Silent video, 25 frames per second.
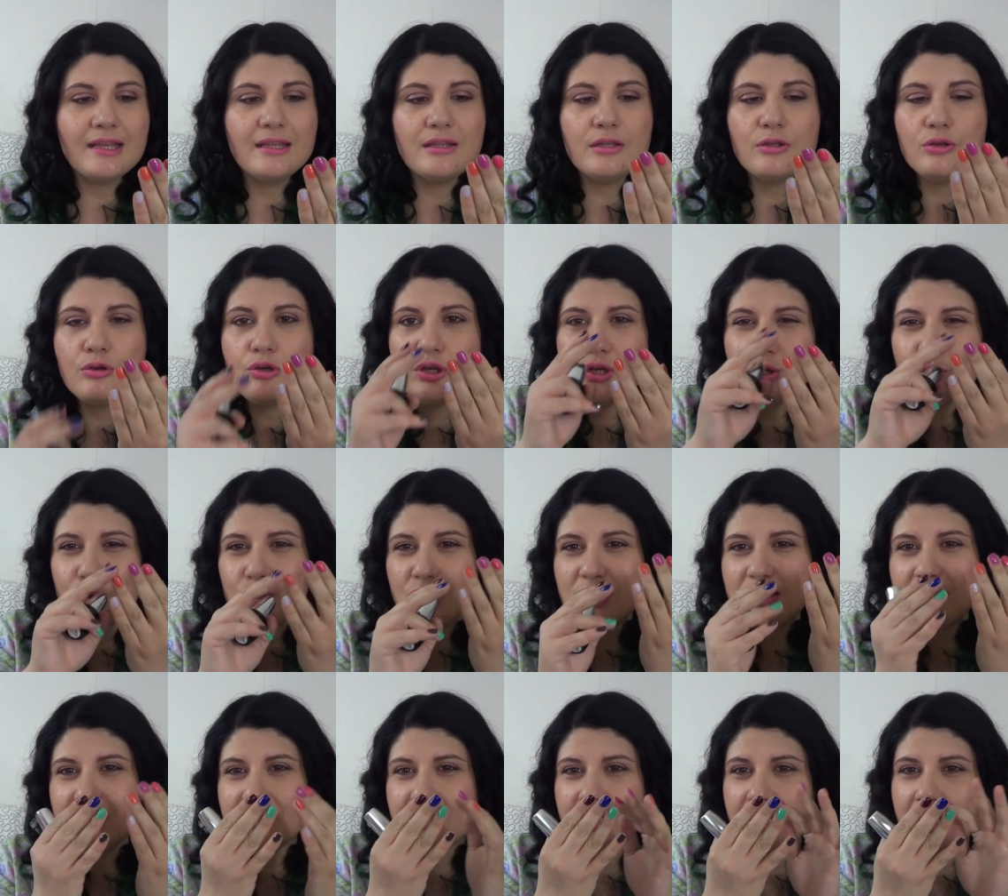you could
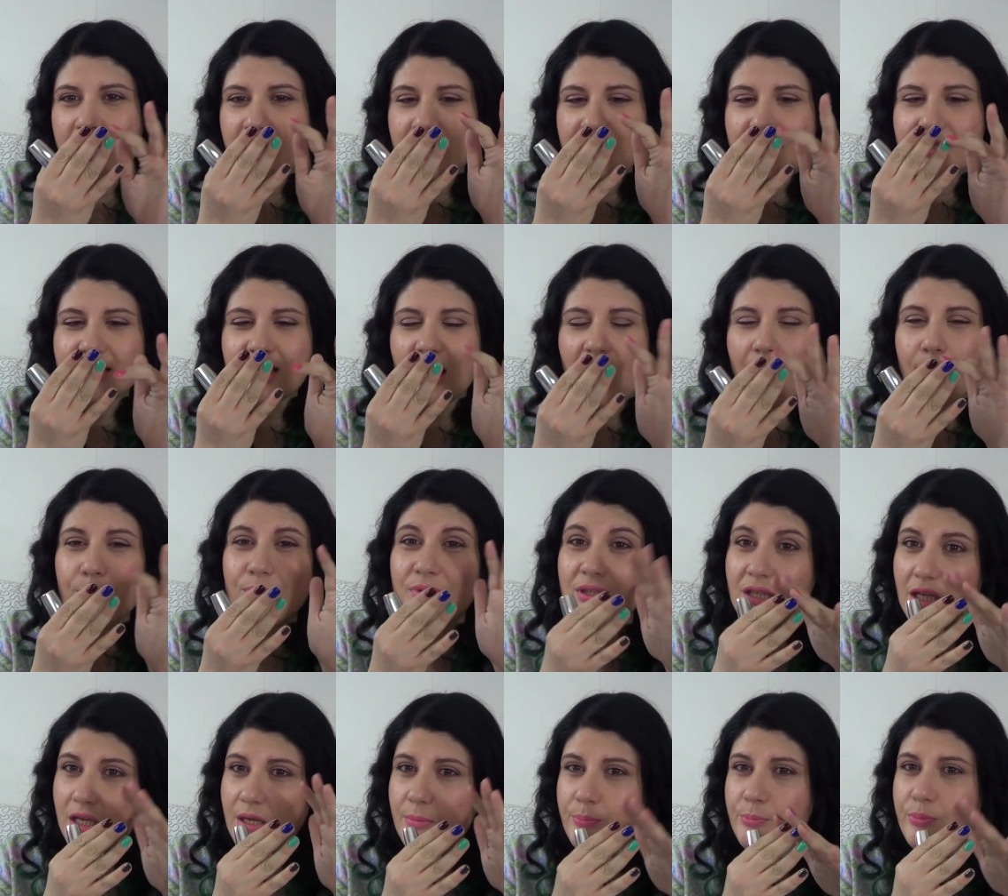see some
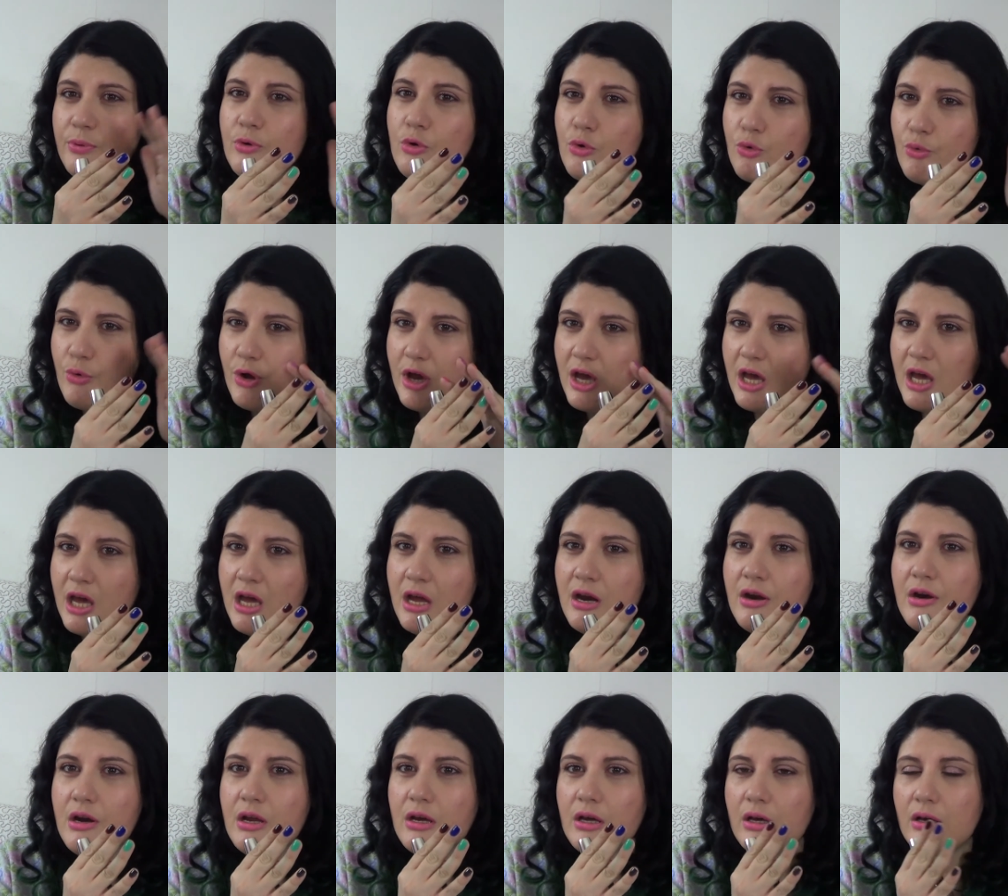tip
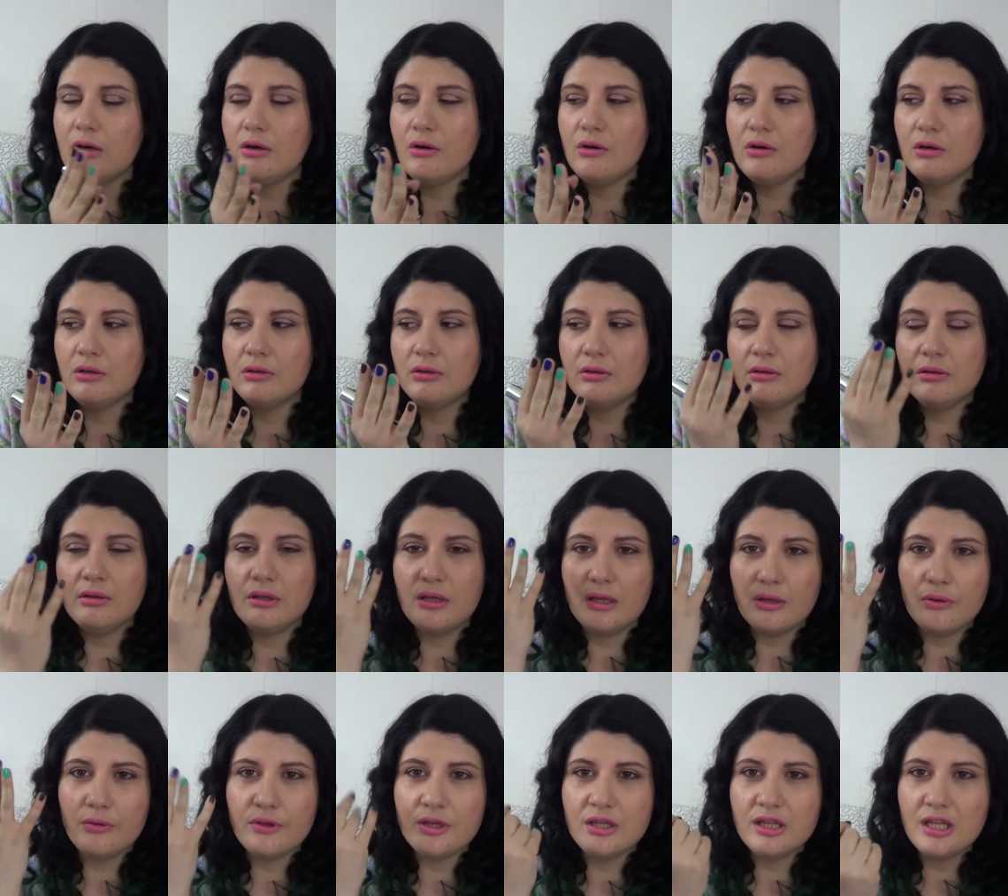wear
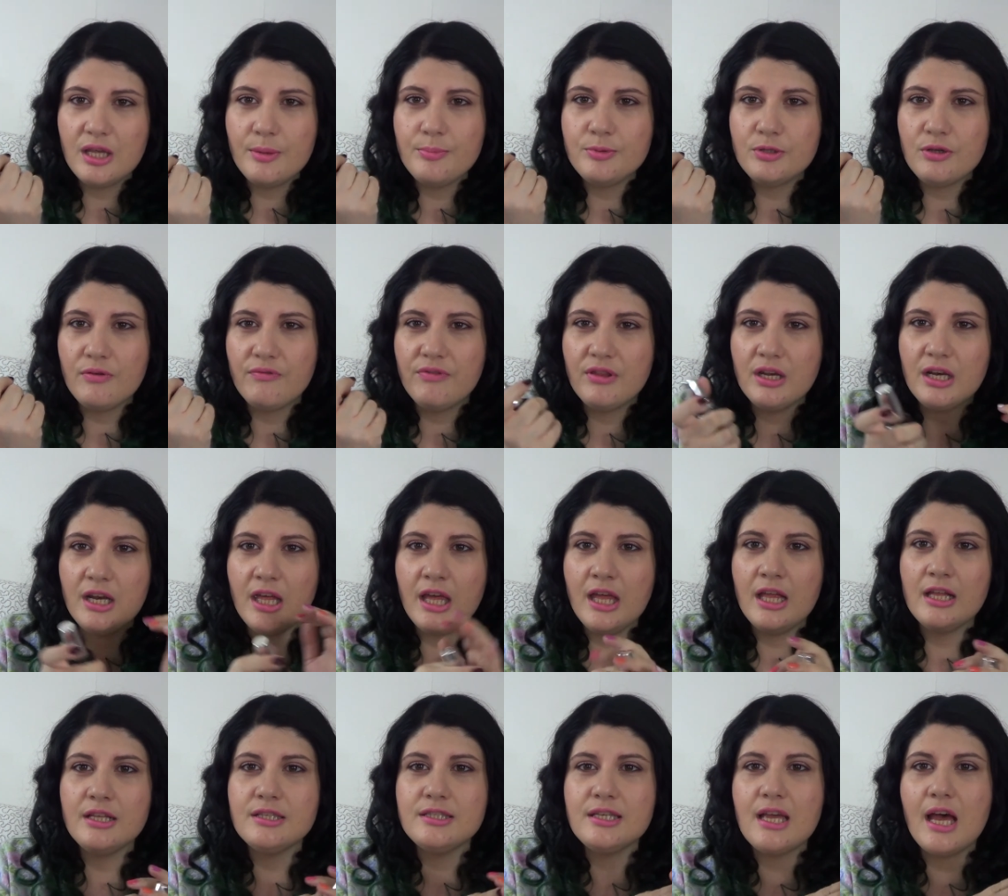on the tips of the
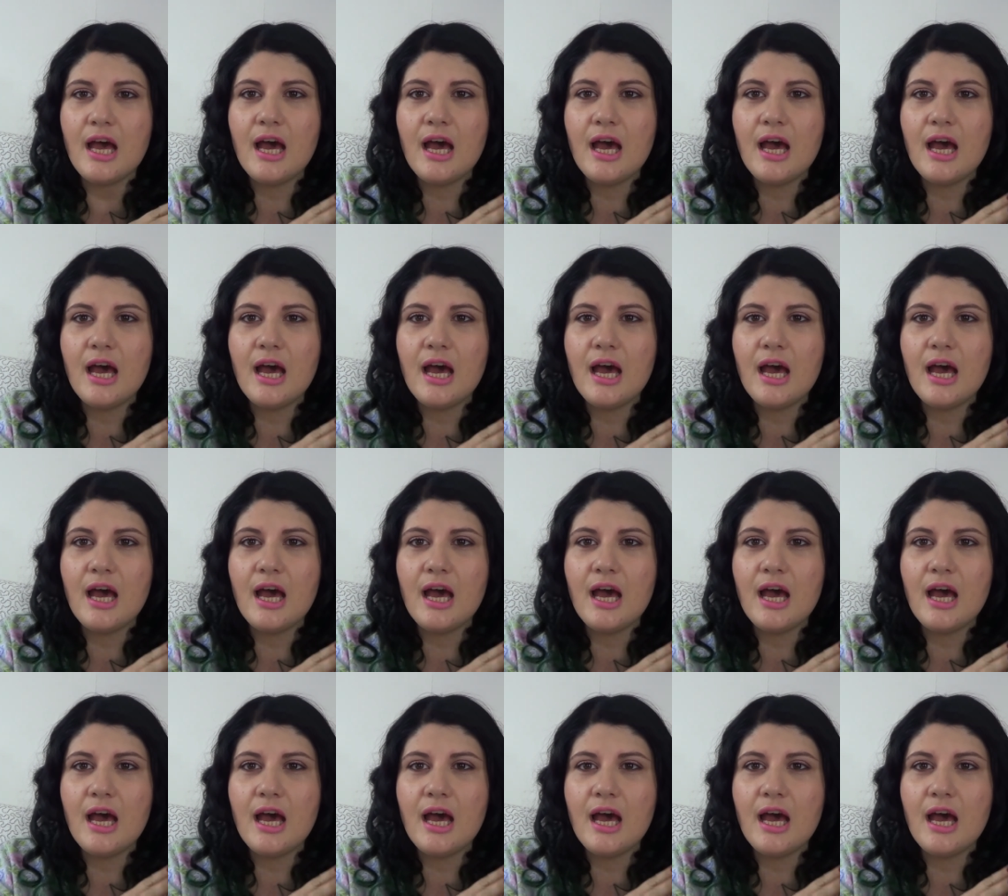nails.